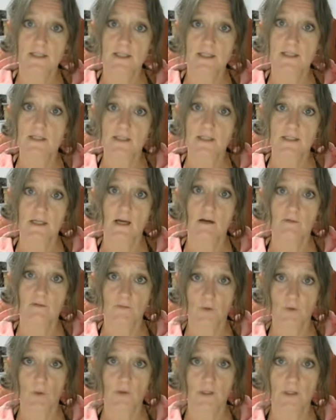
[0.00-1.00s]
itself
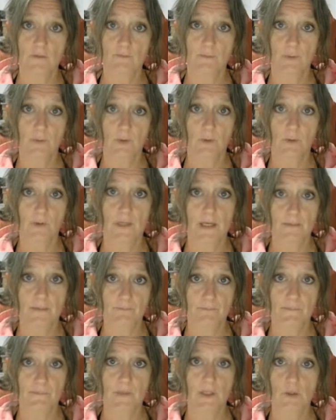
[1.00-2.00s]
on
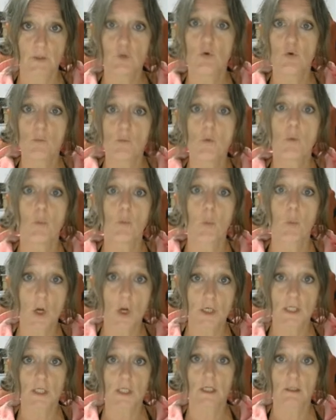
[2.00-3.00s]
employing like normal
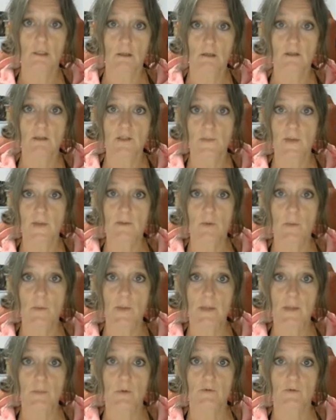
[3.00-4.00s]
working class
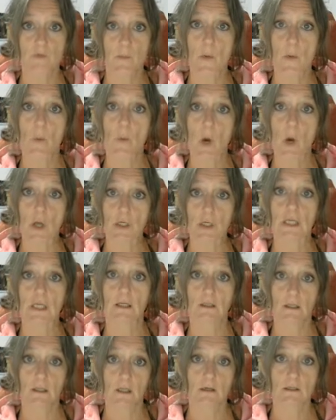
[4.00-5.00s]
people from a working
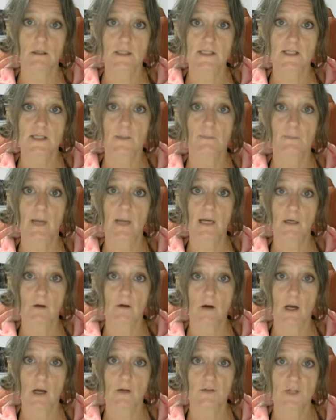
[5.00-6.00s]
class
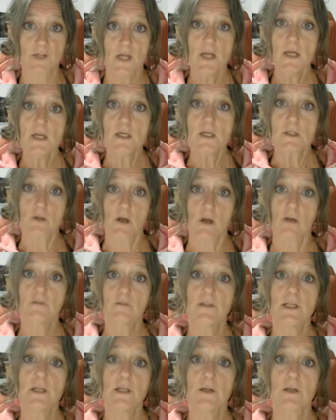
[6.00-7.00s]
background. So
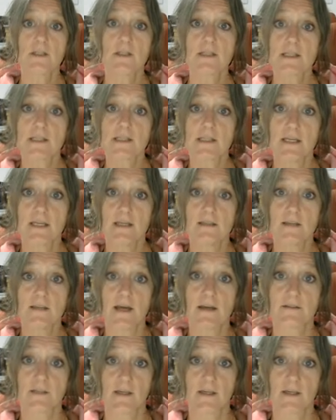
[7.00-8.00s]
hopefully you can see
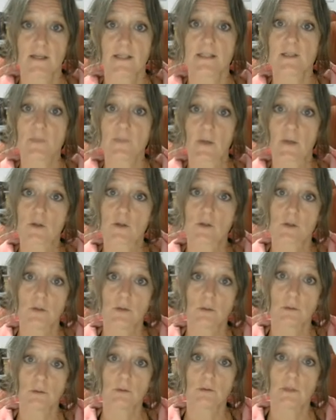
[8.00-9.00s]
there that Inspector
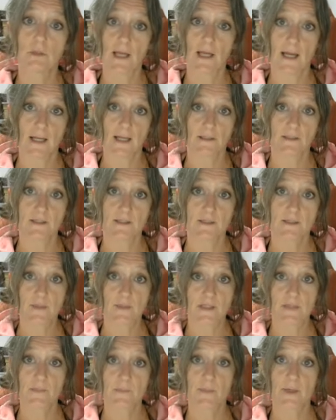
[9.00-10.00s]
Goole and
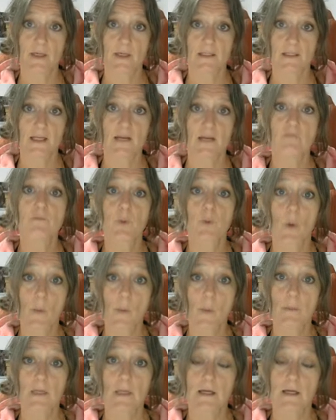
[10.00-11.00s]
Mr Birling have
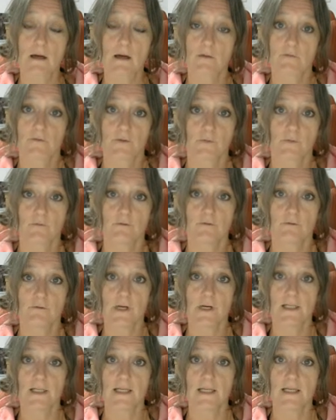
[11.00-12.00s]
probably come from
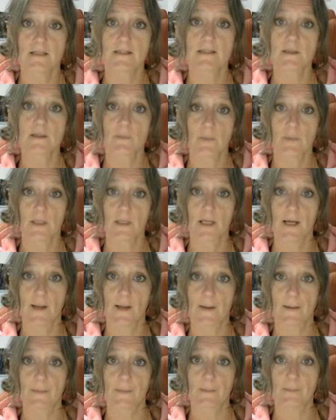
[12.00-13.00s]
really
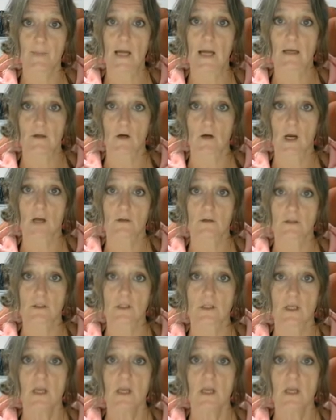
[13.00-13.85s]
similar backgrounds.